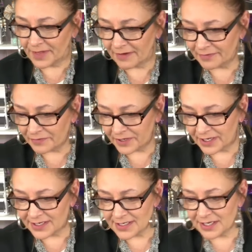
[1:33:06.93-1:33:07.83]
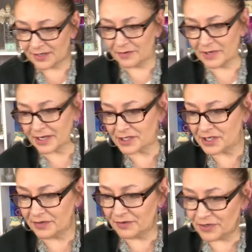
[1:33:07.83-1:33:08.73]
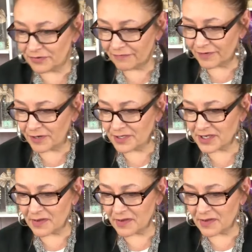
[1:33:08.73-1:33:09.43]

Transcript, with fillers: Everyone is good. We got two new folks